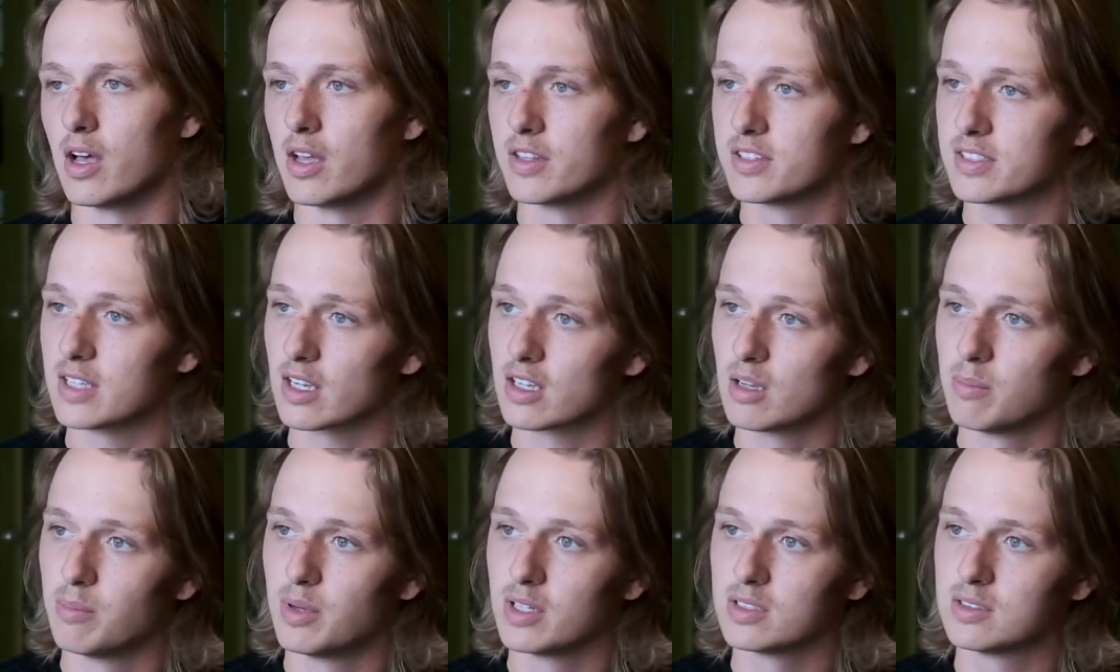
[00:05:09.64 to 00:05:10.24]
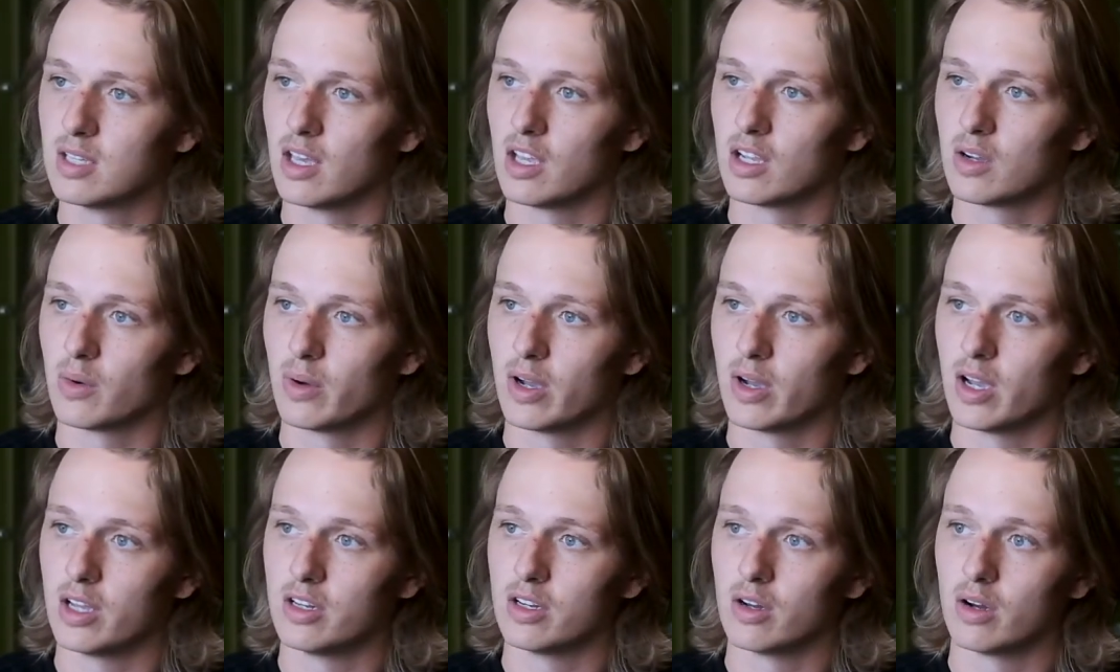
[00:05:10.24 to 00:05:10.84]
second big
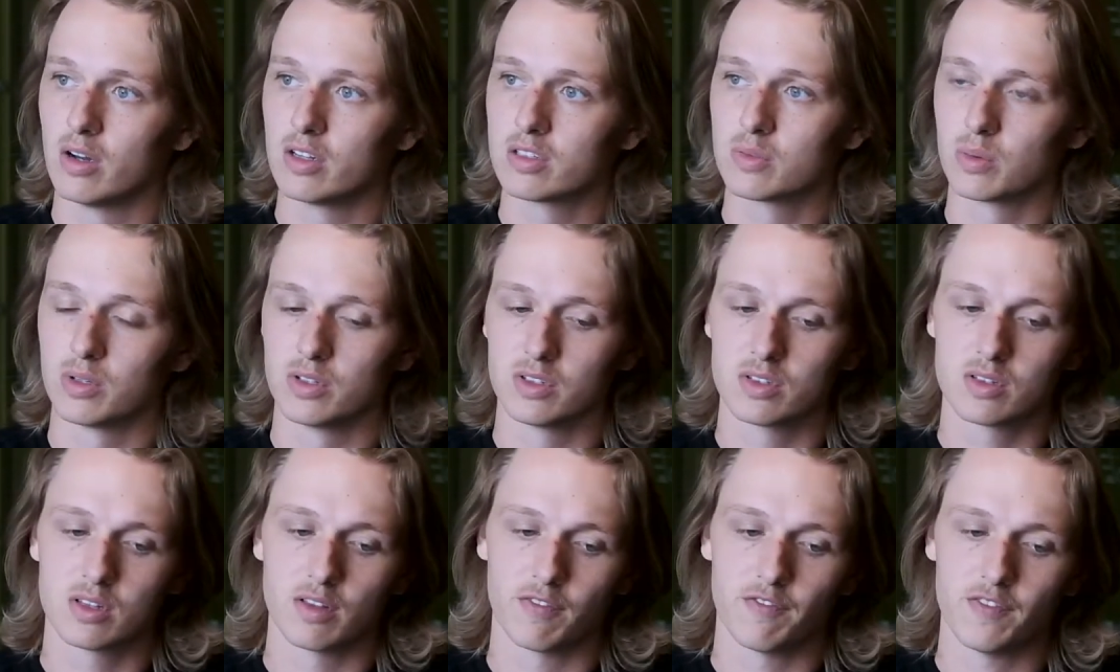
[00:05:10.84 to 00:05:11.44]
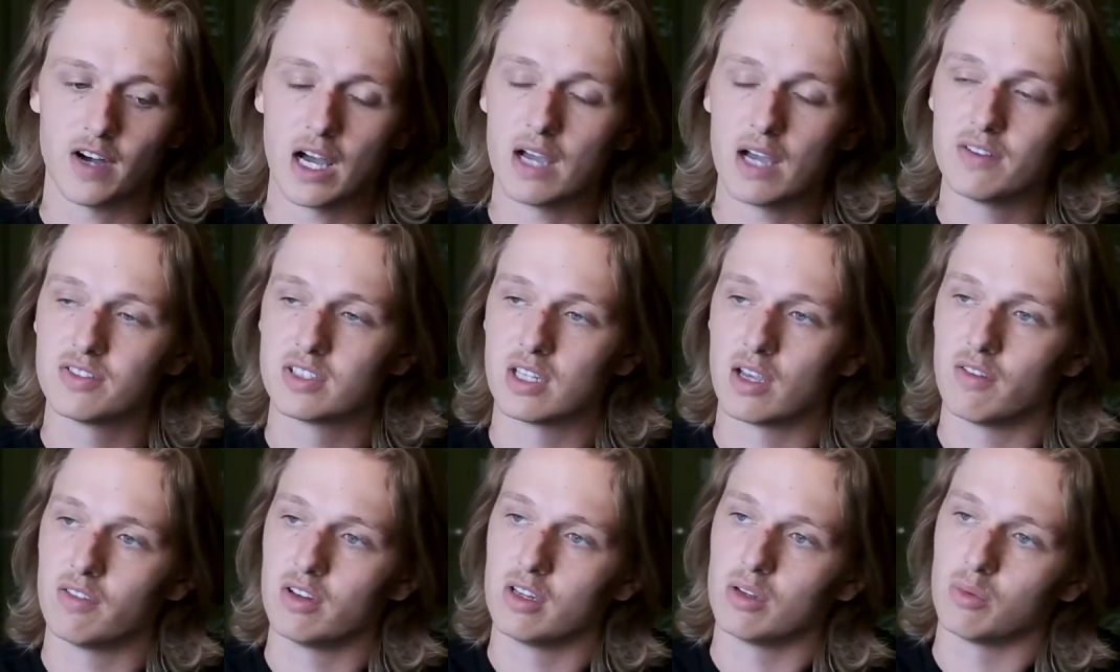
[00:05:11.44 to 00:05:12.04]
takeaway I noticed was the
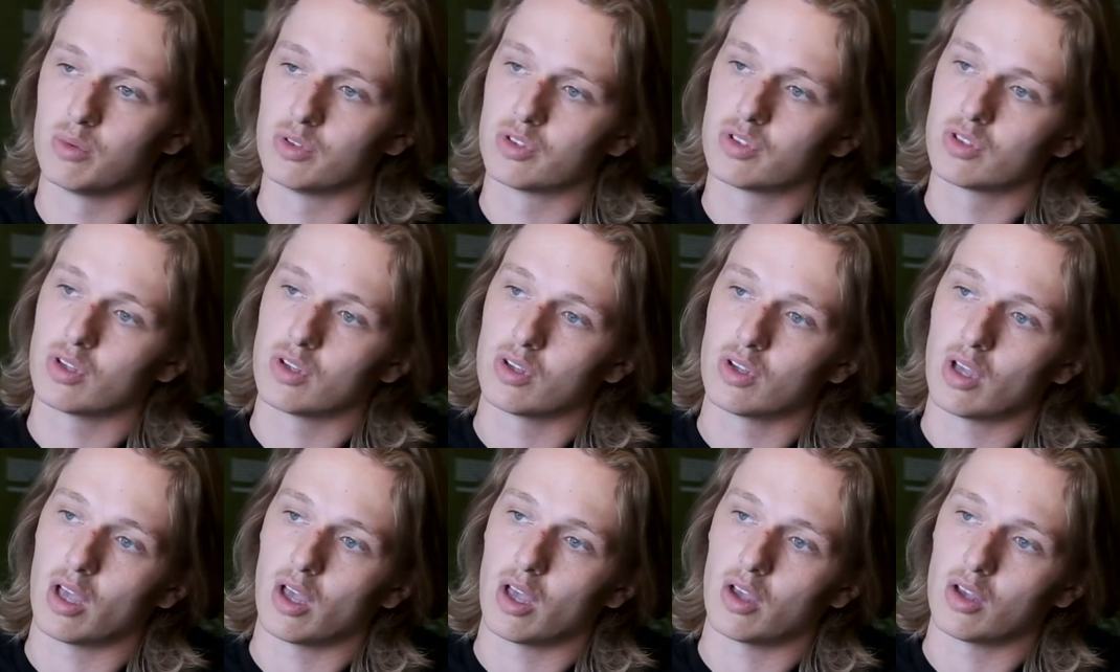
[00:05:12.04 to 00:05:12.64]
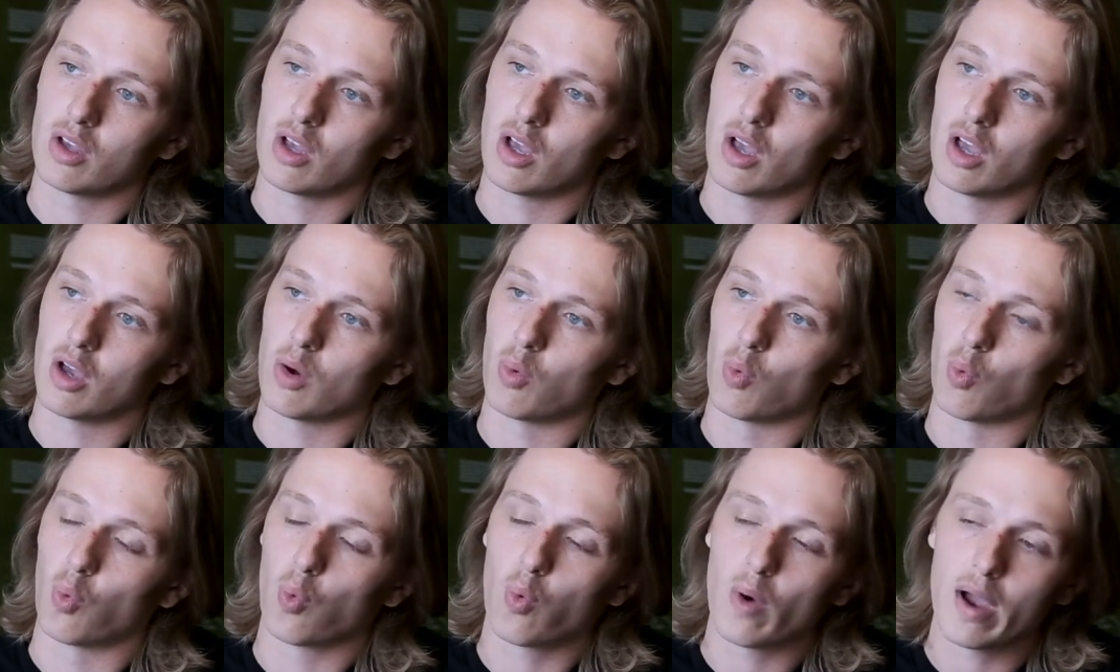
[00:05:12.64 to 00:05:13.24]
570 was
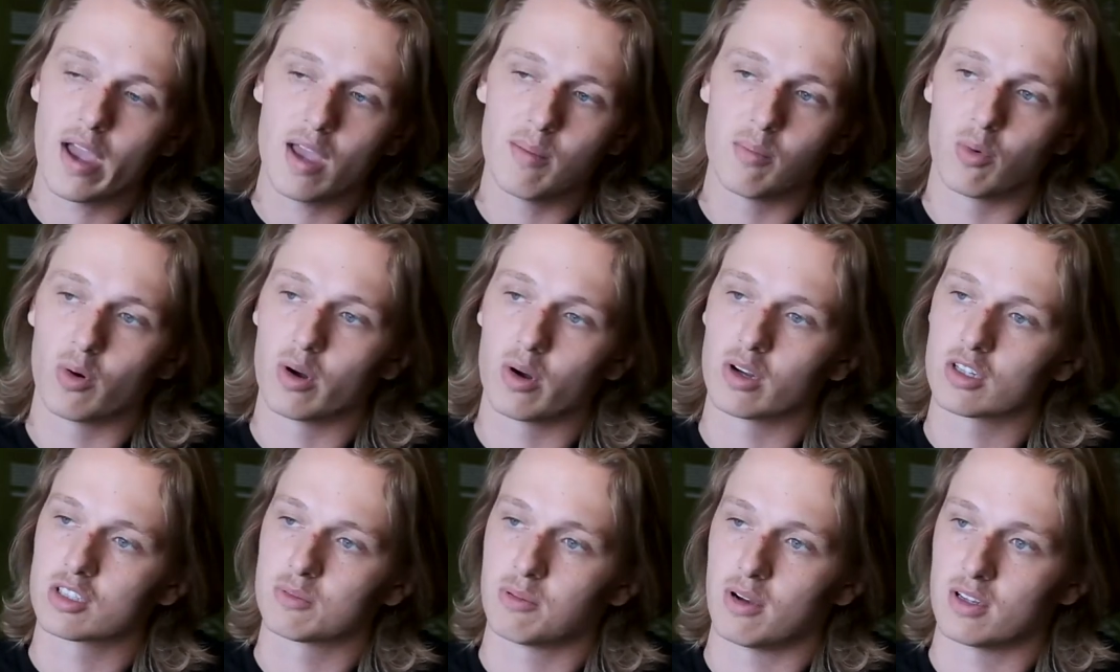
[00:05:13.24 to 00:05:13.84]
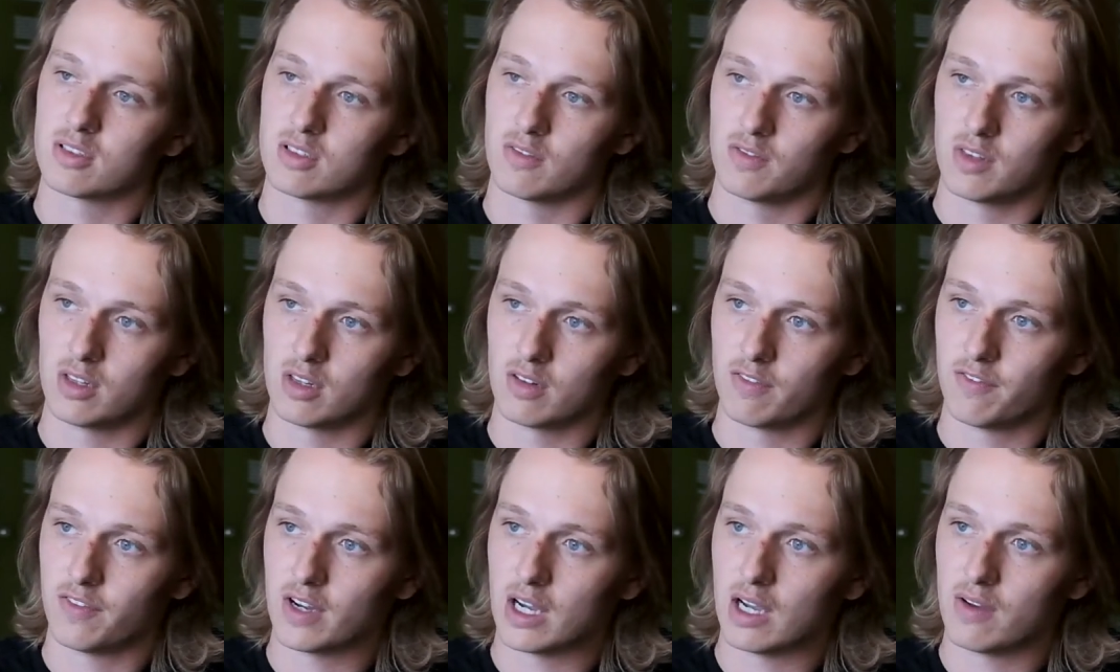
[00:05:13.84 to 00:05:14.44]
way more expressive than
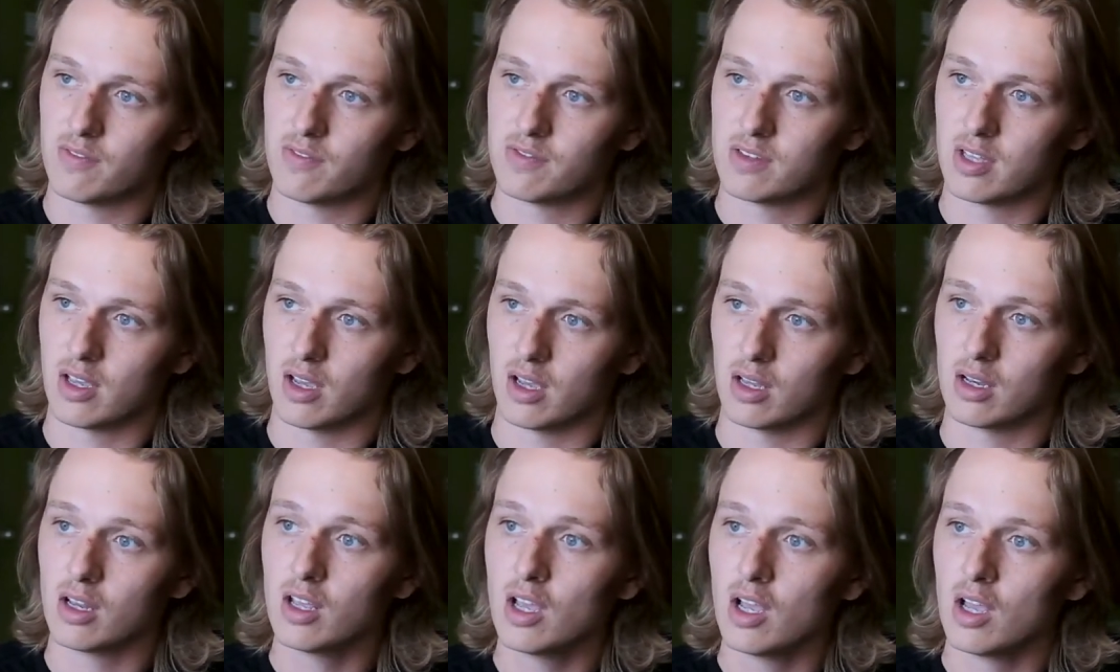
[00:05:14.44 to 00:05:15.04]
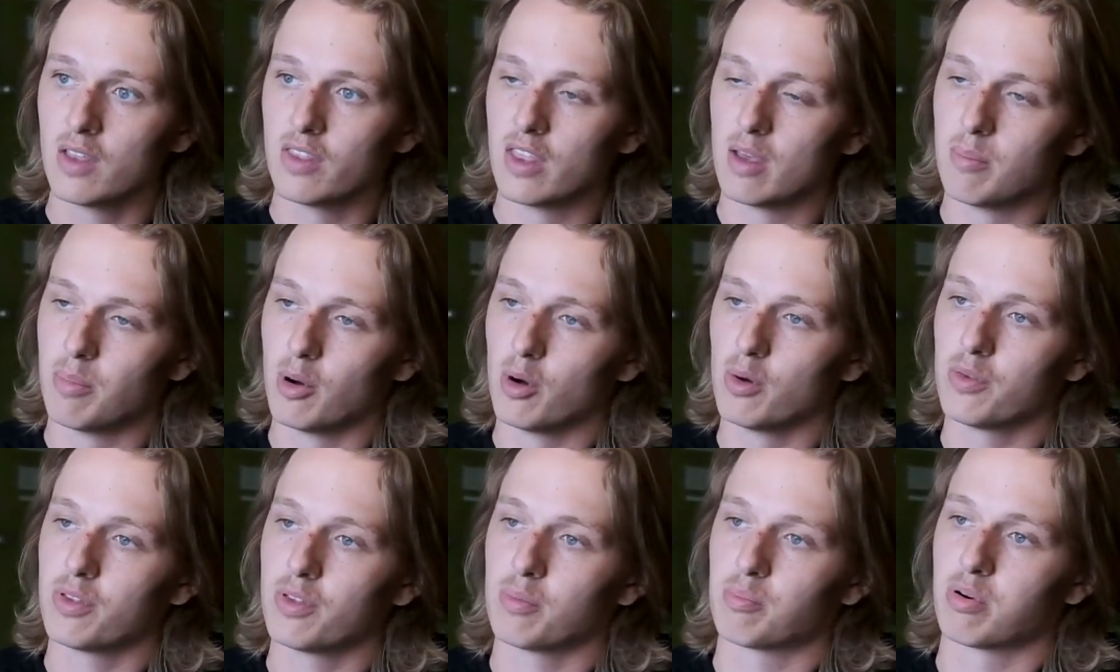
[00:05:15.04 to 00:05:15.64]
the 510. They
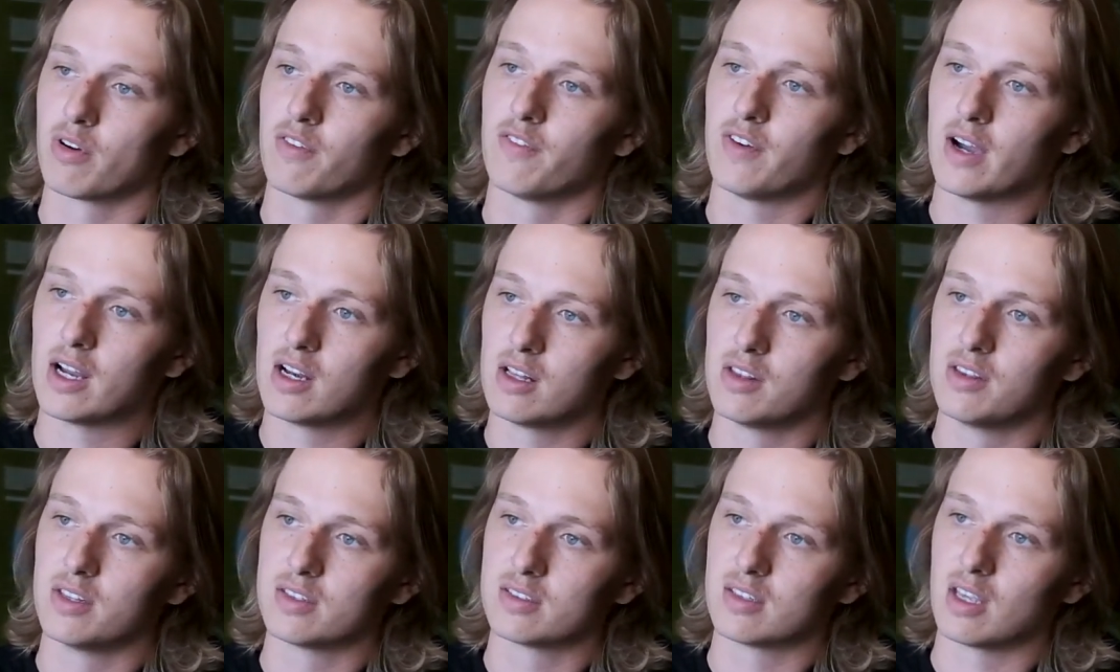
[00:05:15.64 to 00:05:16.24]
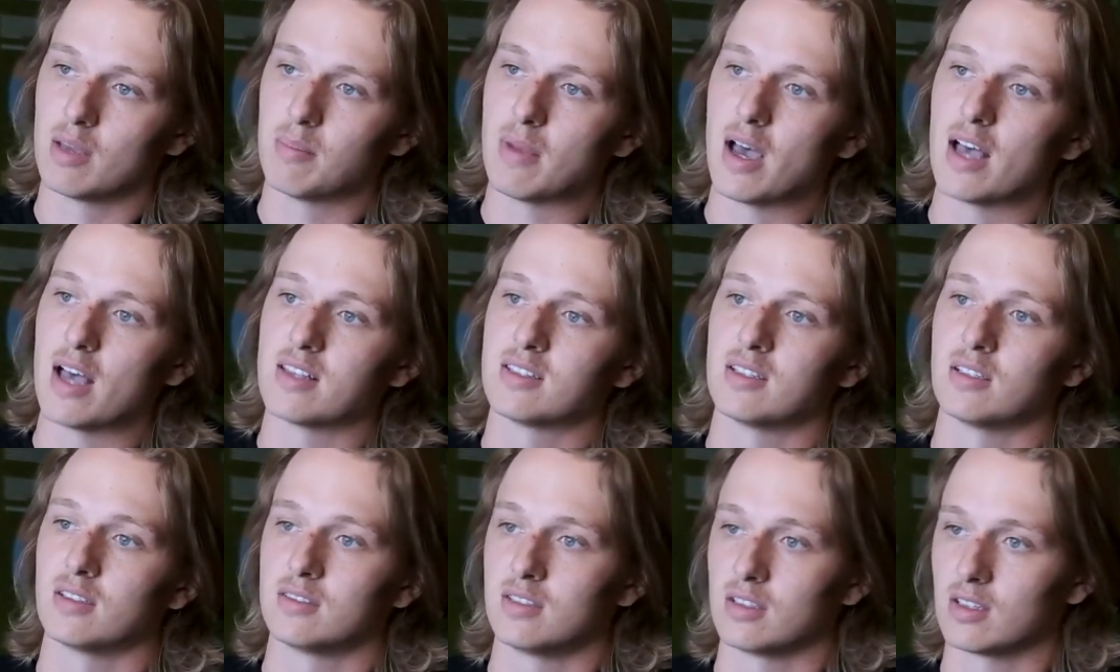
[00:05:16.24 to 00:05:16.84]
both provided the same
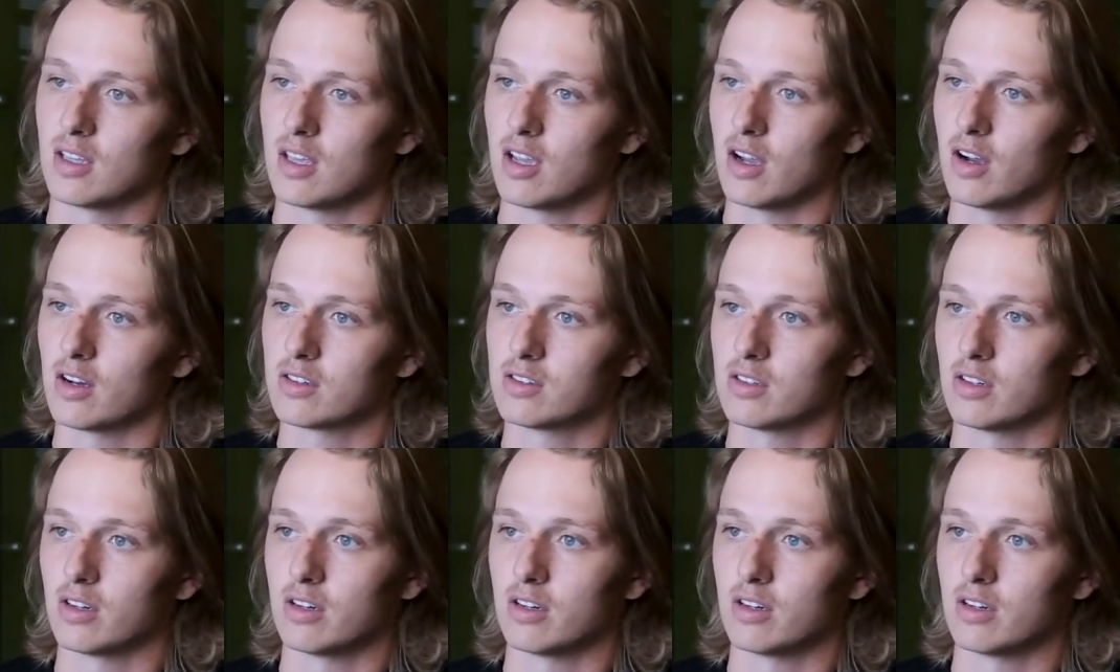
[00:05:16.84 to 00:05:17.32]
essence and character